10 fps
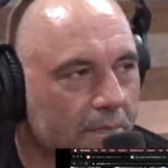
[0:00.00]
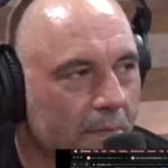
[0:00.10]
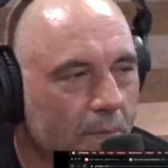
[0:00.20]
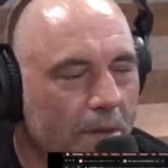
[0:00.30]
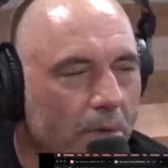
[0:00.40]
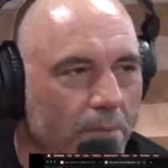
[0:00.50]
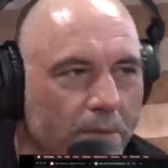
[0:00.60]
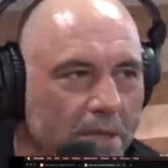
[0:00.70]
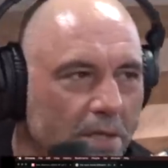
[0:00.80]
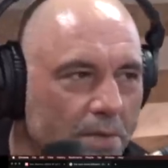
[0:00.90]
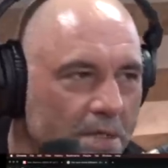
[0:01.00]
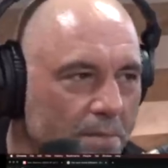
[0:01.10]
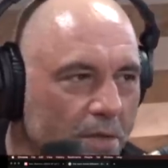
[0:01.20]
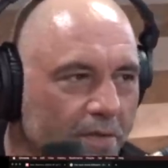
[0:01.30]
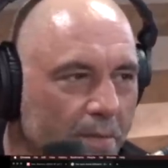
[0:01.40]
Wait, what, what year was the
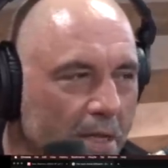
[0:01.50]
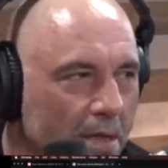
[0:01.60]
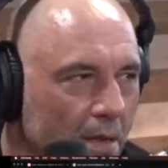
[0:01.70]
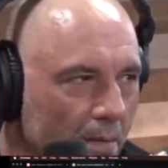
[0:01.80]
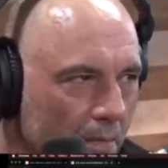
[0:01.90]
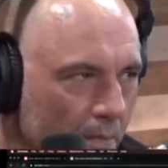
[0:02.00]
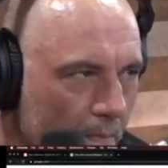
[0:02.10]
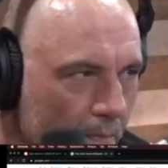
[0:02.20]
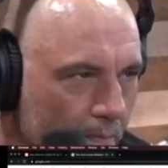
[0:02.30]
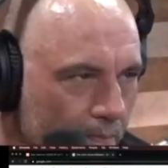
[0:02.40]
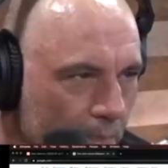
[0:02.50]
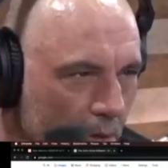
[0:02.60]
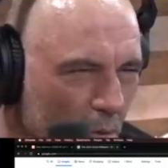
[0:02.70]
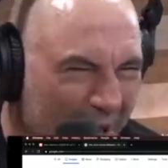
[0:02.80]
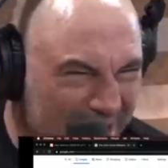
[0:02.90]
movie made though? 2003. It said.
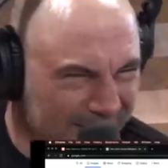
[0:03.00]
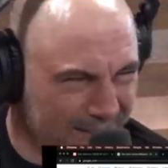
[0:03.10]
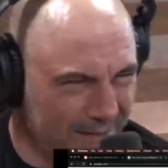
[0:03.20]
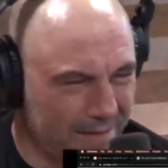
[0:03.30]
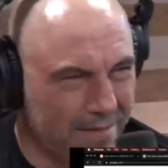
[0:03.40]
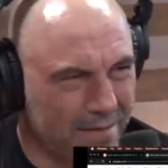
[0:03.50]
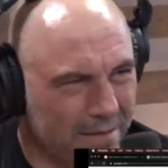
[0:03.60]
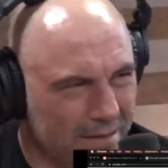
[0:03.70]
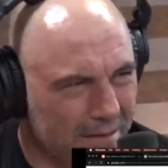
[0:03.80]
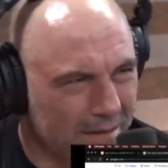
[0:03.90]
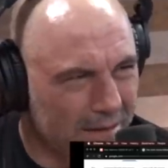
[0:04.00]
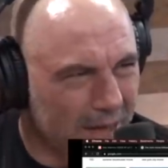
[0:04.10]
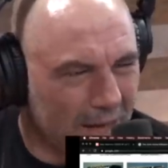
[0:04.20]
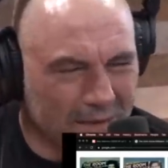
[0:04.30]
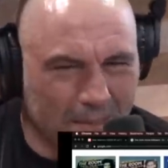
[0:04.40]
What? Yeah.
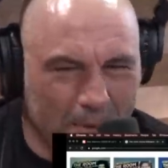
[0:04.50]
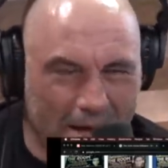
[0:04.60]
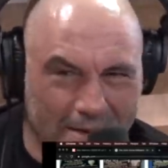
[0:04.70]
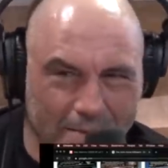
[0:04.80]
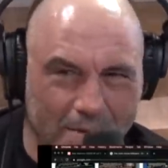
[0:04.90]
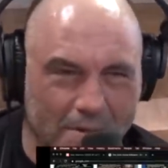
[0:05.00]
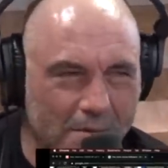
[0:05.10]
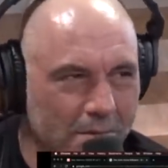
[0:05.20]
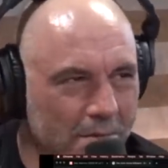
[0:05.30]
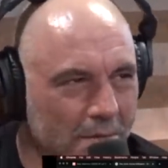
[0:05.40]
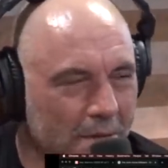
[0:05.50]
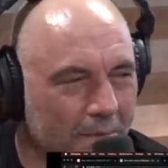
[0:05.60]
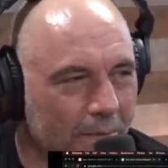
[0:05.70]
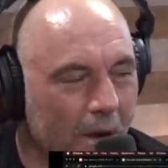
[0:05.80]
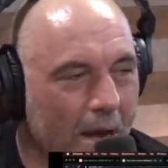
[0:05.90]
How's that possible?
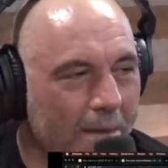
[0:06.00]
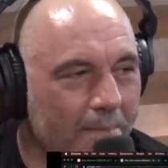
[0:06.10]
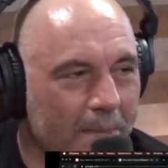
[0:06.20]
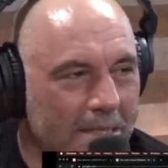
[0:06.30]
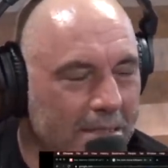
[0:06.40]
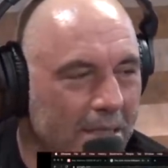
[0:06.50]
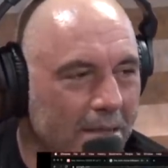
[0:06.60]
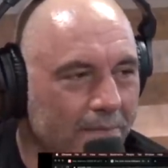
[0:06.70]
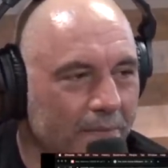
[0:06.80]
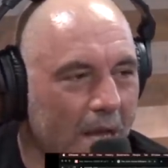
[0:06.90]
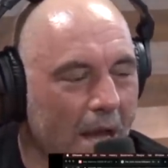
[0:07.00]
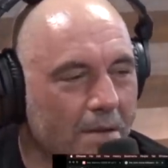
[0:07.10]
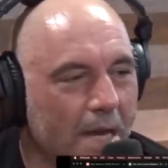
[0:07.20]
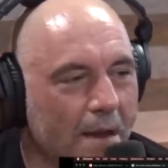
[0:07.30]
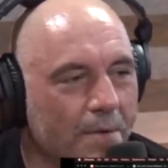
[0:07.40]
Well, well I missed it. it. I, I
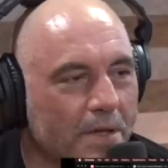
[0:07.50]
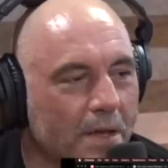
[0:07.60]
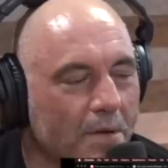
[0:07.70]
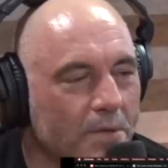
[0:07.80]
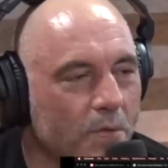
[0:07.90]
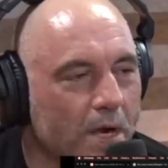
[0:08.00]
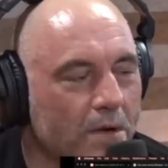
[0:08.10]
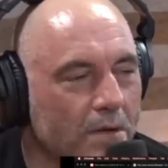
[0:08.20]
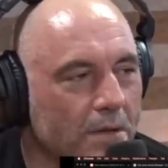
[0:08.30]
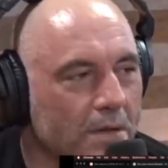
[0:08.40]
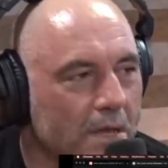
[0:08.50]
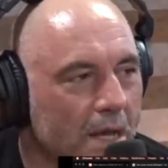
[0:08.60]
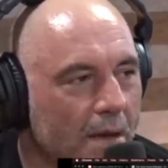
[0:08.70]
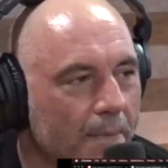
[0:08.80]
yeah. would have thought it was way earlier than that.